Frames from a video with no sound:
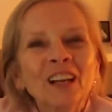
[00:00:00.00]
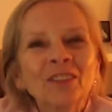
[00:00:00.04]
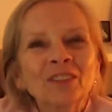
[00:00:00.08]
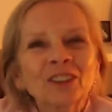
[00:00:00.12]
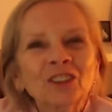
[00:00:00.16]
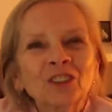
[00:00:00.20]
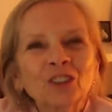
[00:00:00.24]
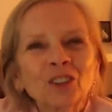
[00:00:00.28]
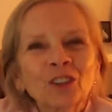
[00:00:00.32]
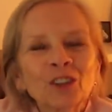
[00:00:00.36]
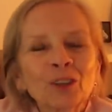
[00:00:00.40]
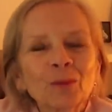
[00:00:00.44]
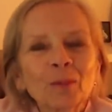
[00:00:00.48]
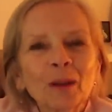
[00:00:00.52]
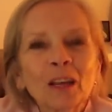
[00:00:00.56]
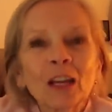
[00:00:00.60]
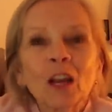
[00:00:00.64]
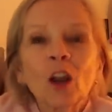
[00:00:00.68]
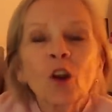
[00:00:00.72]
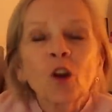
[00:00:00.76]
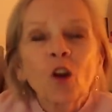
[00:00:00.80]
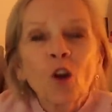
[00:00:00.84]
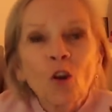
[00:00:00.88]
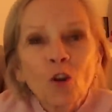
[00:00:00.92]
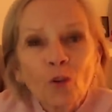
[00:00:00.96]
for joining me.
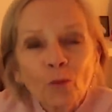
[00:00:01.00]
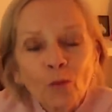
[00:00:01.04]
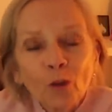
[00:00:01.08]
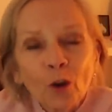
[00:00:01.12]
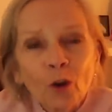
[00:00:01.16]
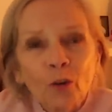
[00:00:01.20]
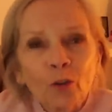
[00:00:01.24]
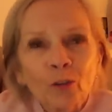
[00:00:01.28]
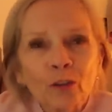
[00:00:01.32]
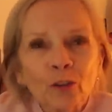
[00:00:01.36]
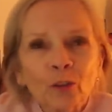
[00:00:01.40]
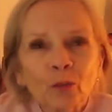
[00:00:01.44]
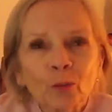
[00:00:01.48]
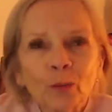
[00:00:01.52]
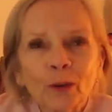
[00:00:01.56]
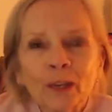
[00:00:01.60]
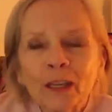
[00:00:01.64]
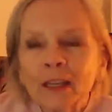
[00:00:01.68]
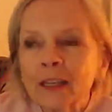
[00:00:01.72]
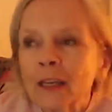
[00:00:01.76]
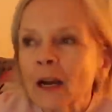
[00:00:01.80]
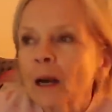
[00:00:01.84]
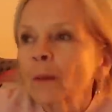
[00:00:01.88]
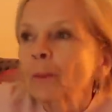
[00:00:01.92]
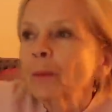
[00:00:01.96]
A long vlog this
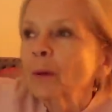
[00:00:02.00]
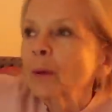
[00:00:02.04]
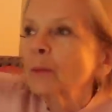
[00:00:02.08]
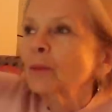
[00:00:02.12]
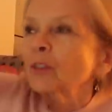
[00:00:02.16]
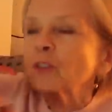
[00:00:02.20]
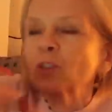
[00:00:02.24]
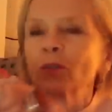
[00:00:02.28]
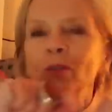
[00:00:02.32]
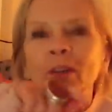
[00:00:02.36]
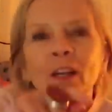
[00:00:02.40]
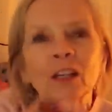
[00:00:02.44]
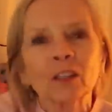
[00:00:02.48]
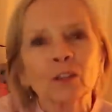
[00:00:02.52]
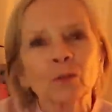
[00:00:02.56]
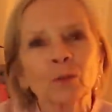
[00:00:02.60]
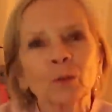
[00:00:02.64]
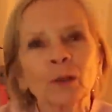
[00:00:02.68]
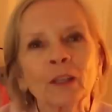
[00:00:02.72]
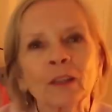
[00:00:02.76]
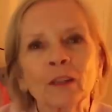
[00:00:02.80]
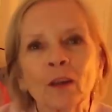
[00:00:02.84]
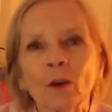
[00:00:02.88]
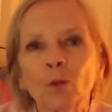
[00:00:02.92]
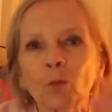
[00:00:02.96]
week. I promise you, next
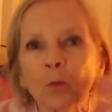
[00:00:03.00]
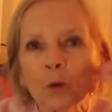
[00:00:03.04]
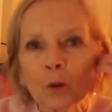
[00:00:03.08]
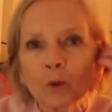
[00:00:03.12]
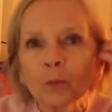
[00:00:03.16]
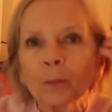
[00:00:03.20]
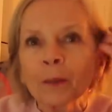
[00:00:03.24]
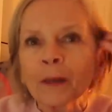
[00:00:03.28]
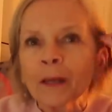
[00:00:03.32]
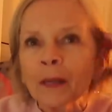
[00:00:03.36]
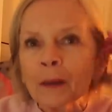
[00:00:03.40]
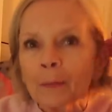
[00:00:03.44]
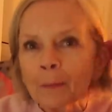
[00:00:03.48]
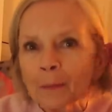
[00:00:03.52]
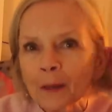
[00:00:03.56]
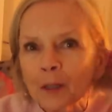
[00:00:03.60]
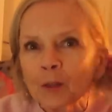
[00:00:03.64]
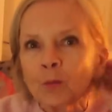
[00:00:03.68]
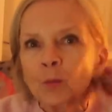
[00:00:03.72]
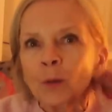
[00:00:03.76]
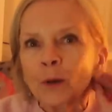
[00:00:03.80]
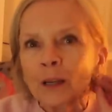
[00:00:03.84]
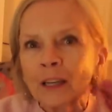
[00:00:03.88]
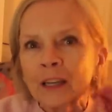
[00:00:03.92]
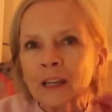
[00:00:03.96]
week there will be a
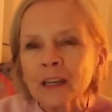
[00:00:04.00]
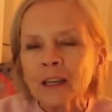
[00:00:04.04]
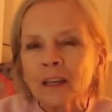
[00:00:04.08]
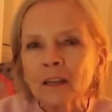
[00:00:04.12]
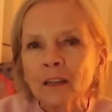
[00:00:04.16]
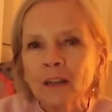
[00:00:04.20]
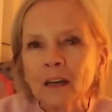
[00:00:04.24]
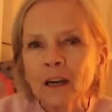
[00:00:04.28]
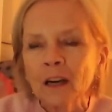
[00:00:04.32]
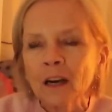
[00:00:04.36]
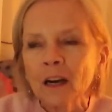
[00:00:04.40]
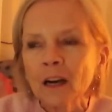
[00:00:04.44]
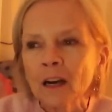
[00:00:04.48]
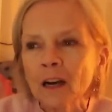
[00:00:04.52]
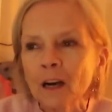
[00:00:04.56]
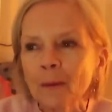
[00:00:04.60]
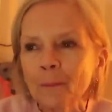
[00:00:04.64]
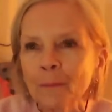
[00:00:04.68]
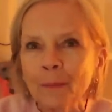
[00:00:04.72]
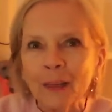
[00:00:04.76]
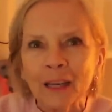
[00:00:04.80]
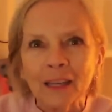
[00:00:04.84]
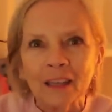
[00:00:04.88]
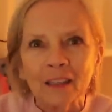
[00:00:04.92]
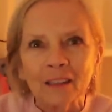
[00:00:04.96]
midweek
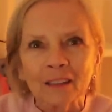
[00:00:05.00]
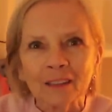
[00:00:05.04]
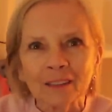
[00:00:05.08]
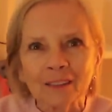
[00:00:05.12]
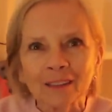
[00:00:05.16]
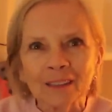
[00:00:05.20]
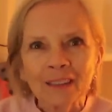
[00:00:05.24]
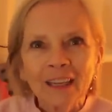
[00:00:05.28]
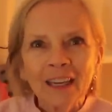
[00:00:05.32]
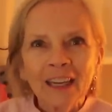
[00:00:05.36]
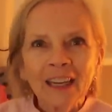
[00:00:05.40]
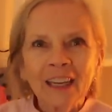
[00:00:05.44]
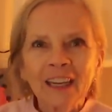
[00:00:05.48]
minx.